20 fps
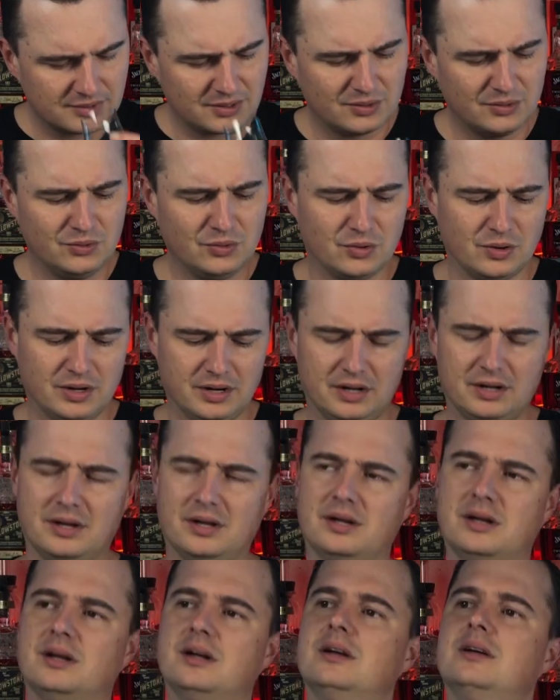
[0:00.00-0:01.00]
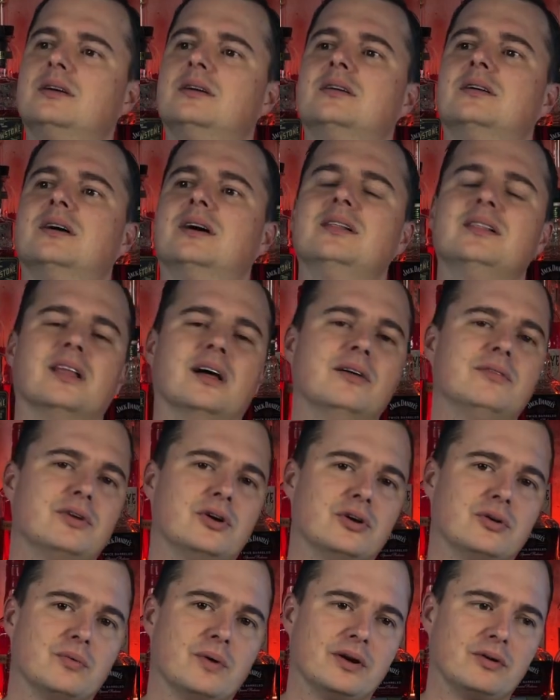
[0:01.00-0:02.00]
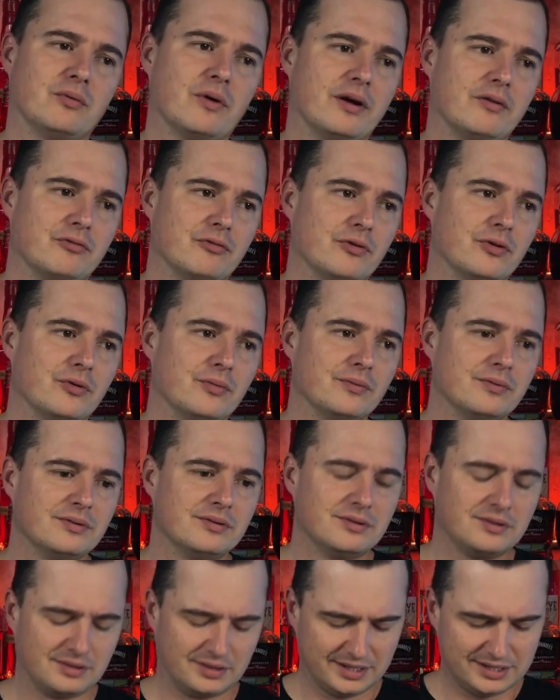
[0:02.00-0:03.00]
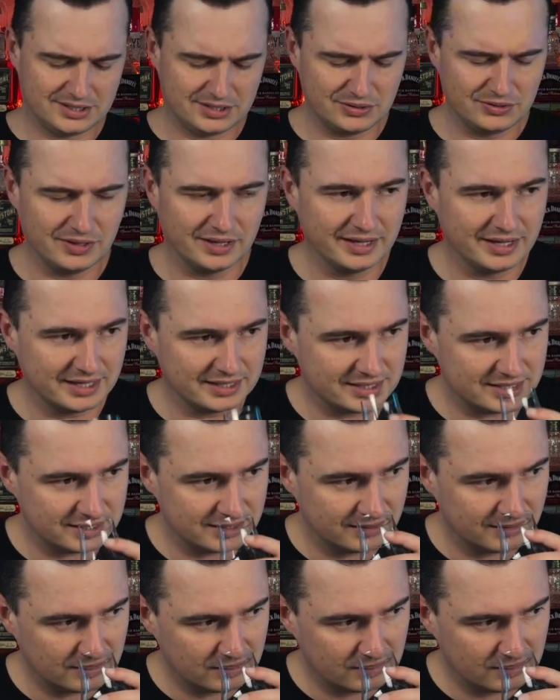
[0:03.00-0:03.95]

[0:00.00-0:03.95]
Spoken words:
Oh, I love a good red grapefruit. Let's do this.